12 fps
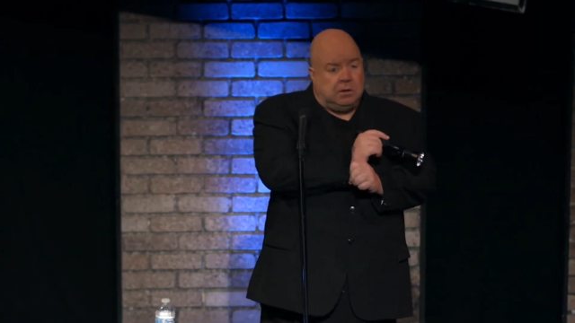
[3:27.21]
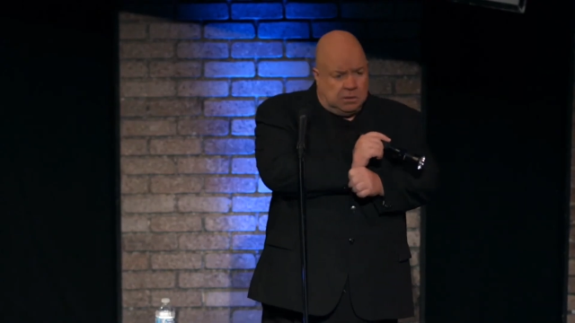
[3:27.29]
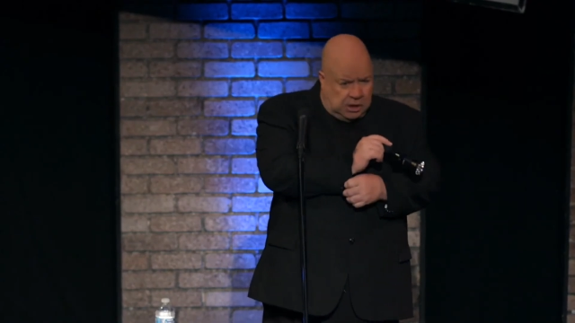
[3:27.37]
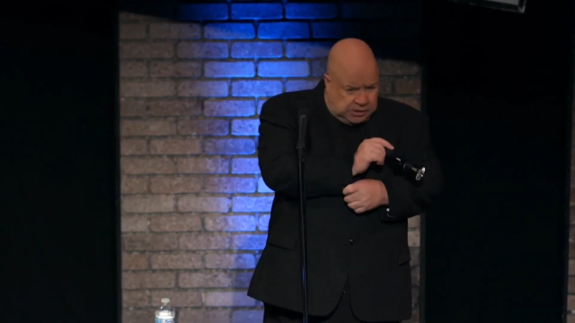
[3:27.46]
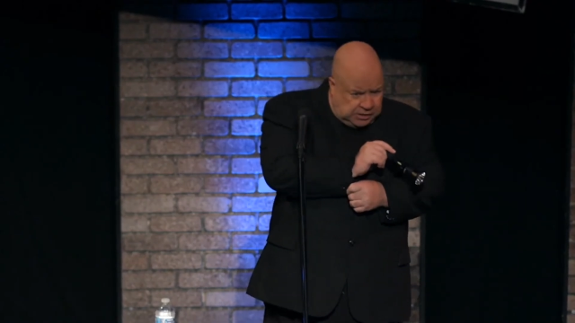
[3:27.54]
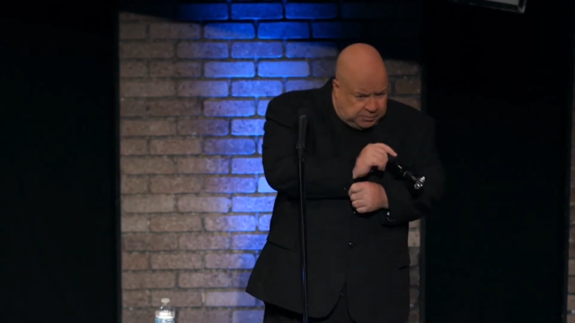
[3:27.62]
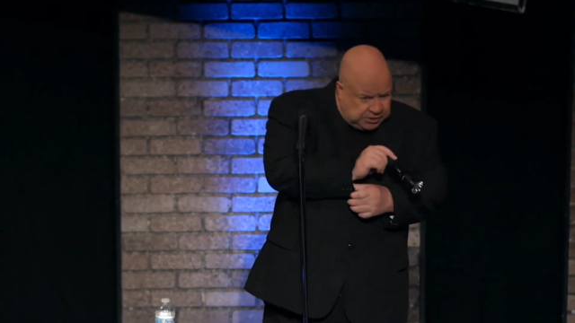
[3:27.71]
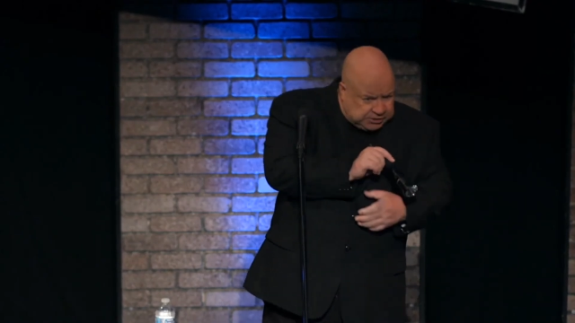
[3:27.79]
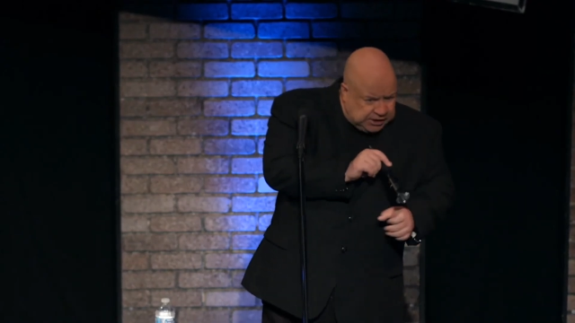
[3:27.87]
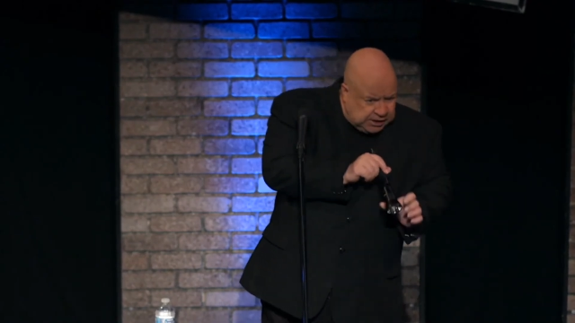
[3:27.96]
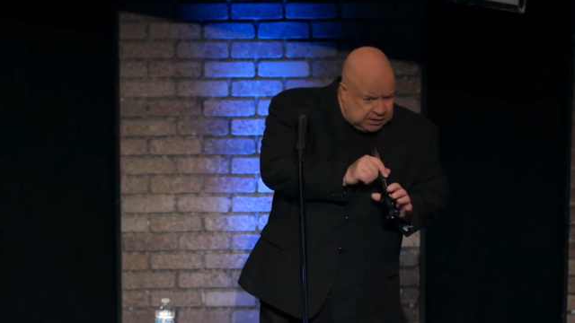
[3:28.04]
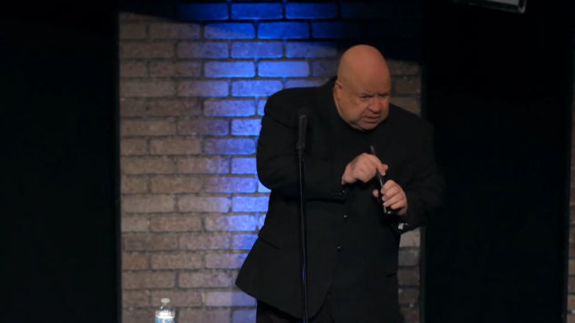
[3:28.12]
Another
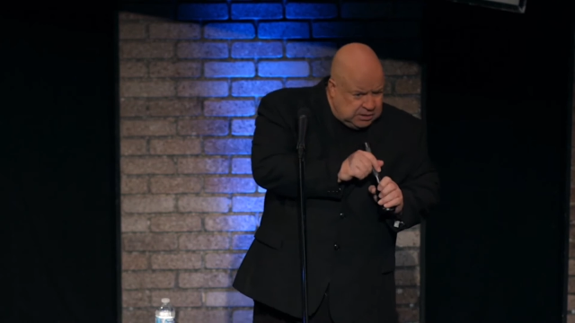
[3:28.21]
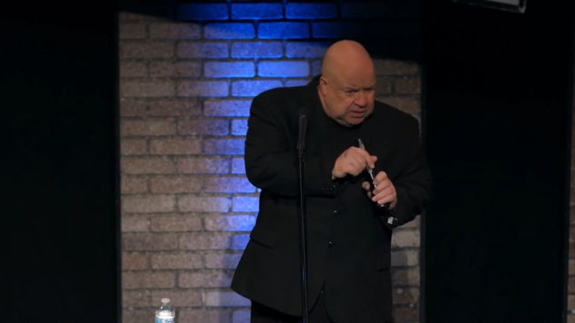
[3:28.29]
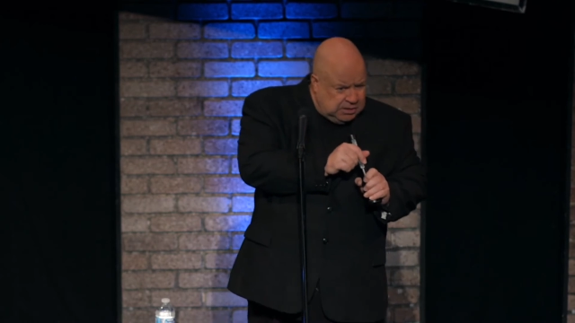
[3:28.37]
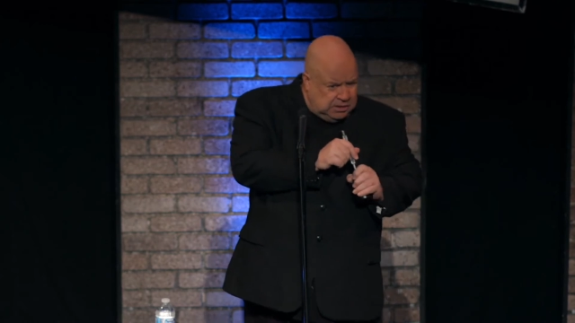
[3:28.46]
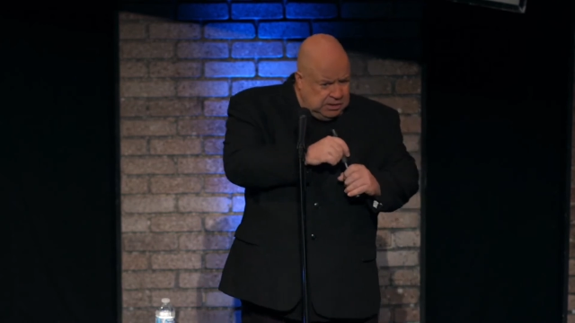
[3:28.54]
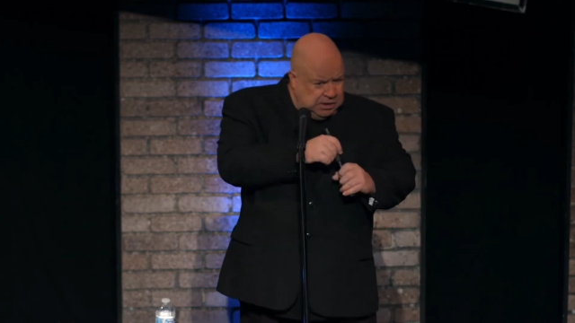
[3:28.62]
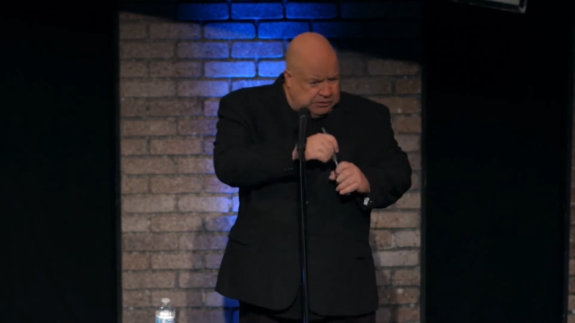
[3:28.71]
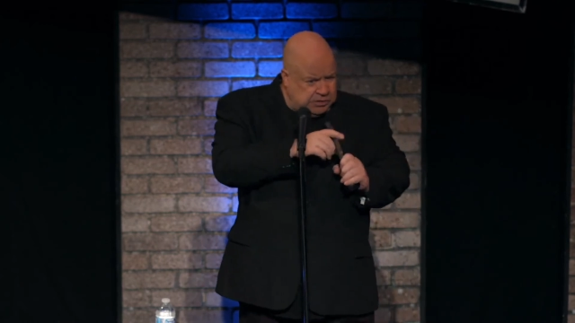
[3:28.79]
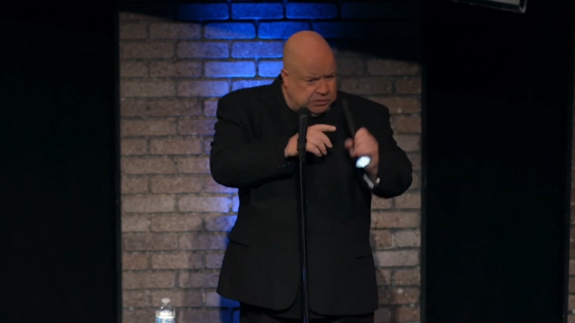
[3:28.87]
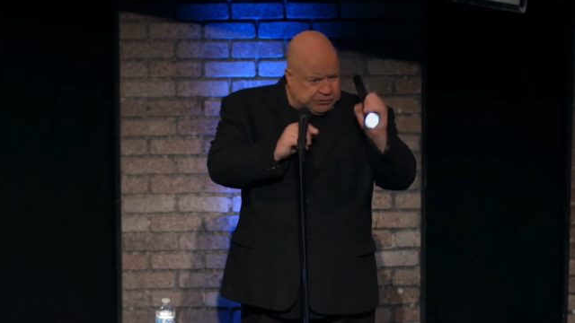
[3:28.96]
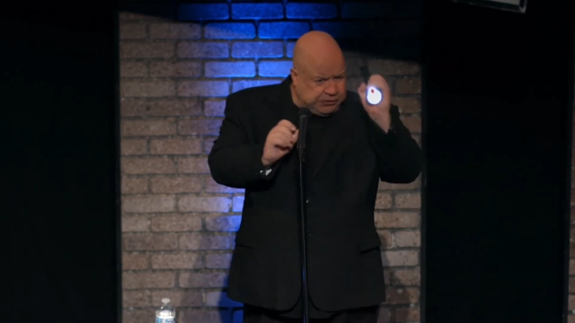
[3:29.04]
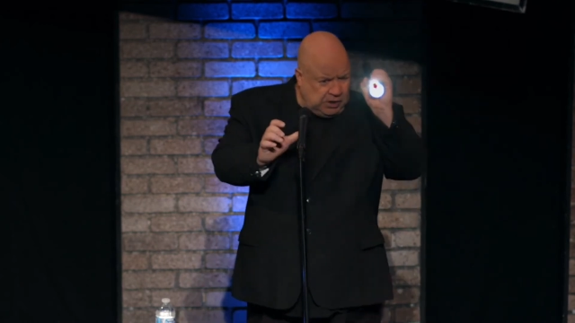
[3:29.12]
birthday? Is it you,
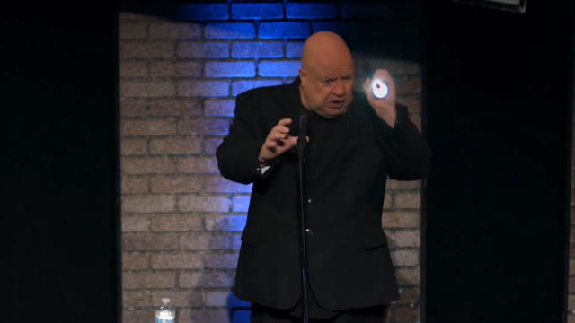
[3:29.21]
sir,